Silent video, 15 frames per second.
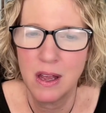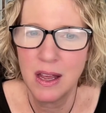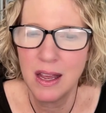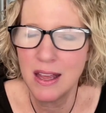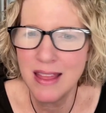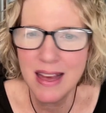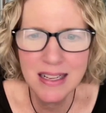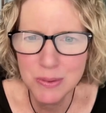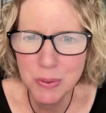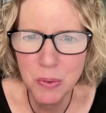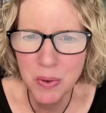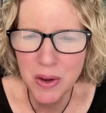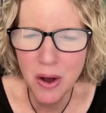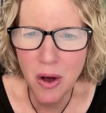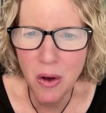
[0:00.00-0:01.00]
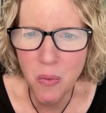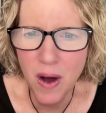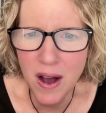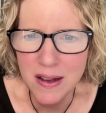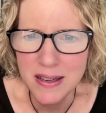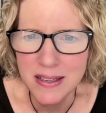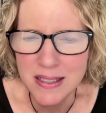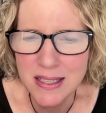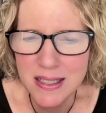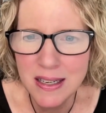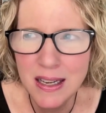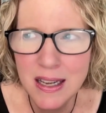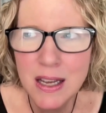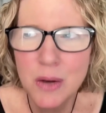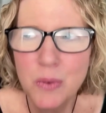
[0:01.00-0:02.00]
And that's what we all want.
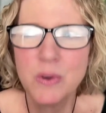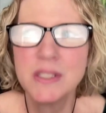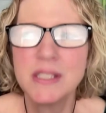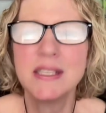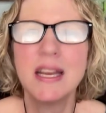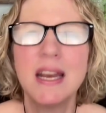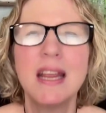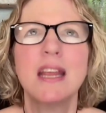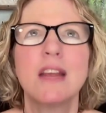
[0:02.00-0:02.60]
We're sitting